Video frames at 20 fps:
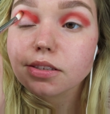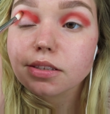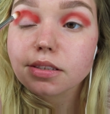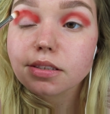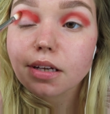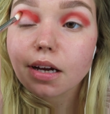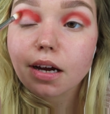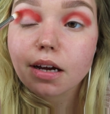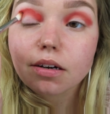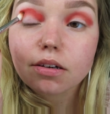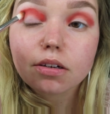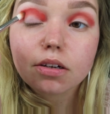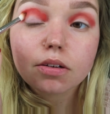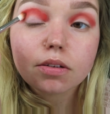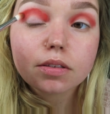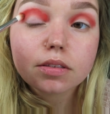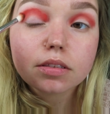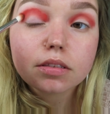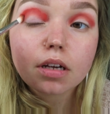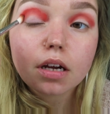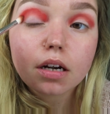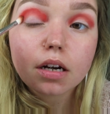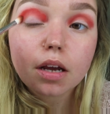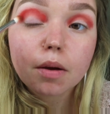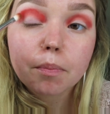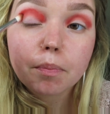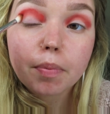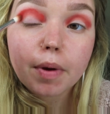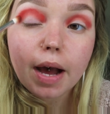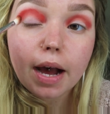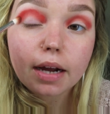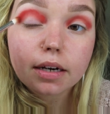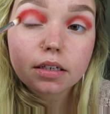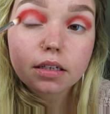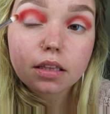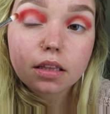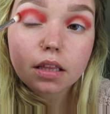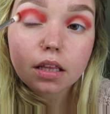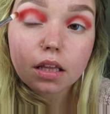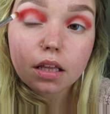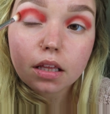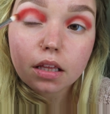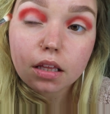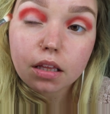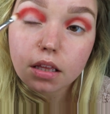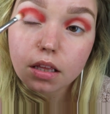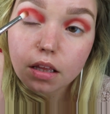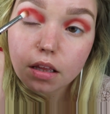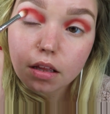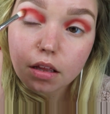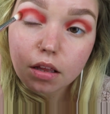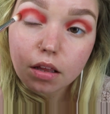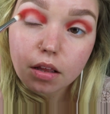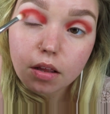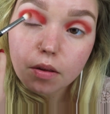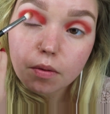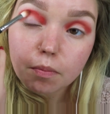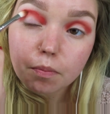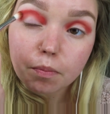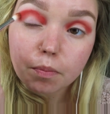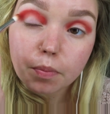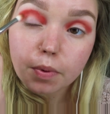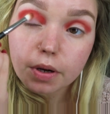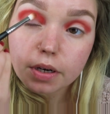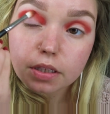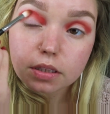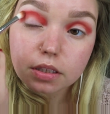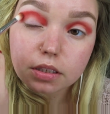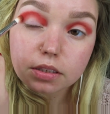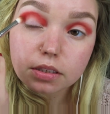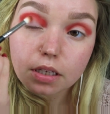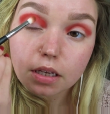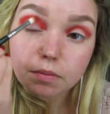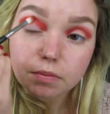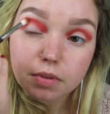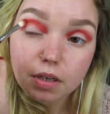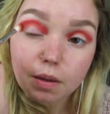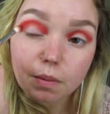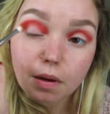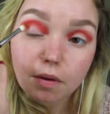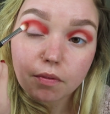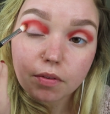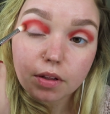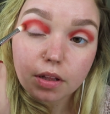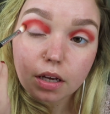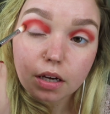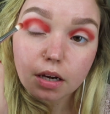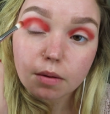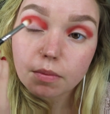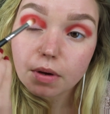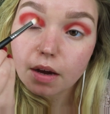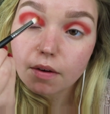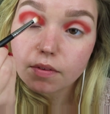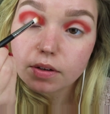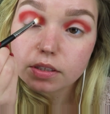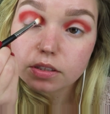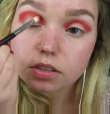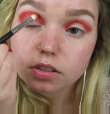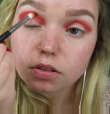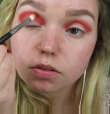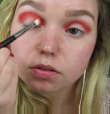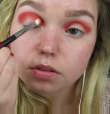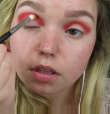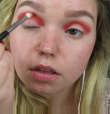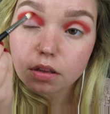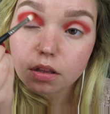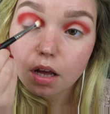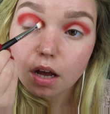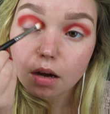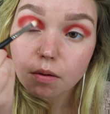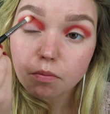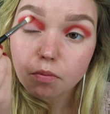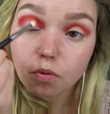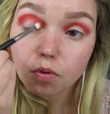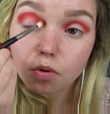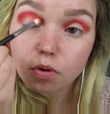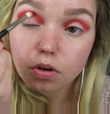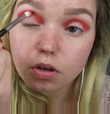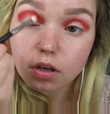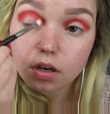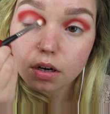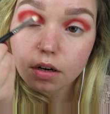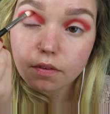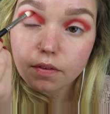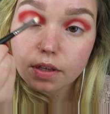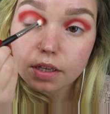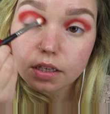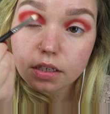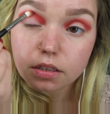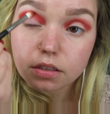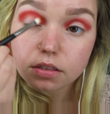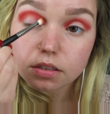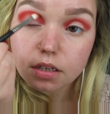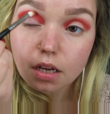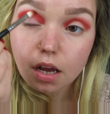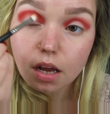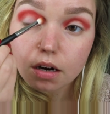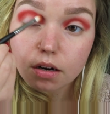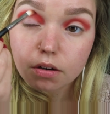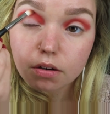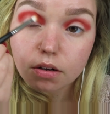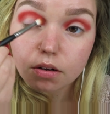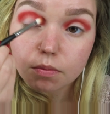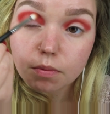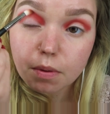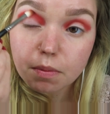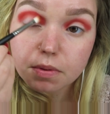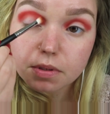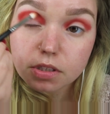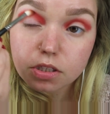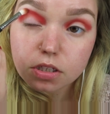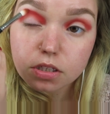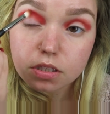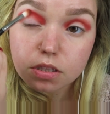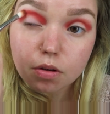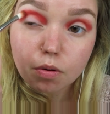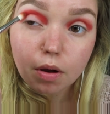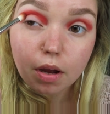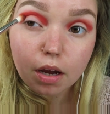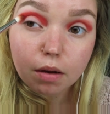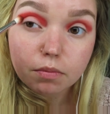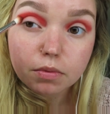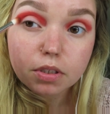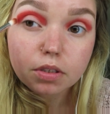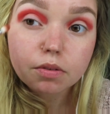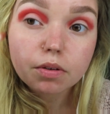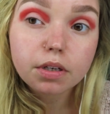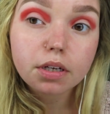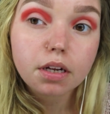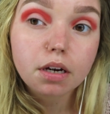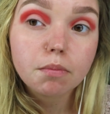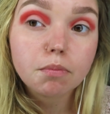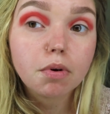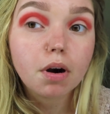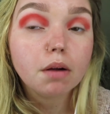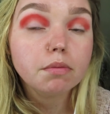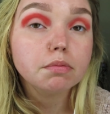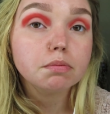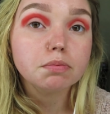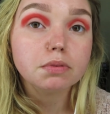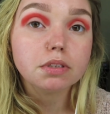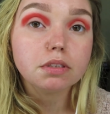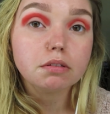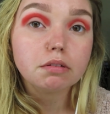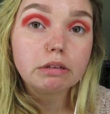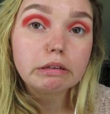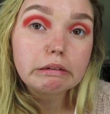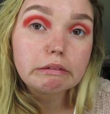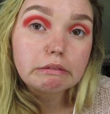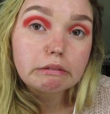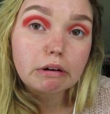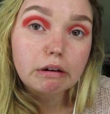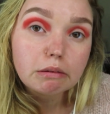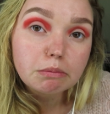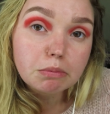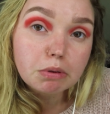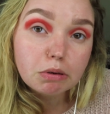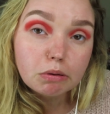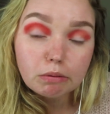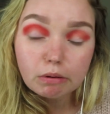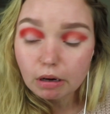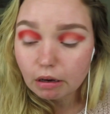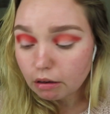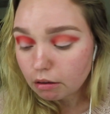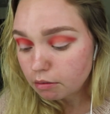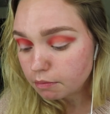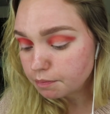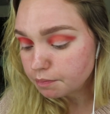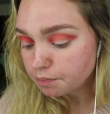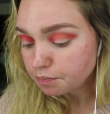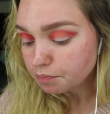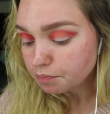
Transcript: just, I don't know, it's not a bad thing, but at the same time I feel like I'm having to use a lot more of it. I don't know, maybe it's just the way I'm doing it. I'm probably doing it wrong, but oh well.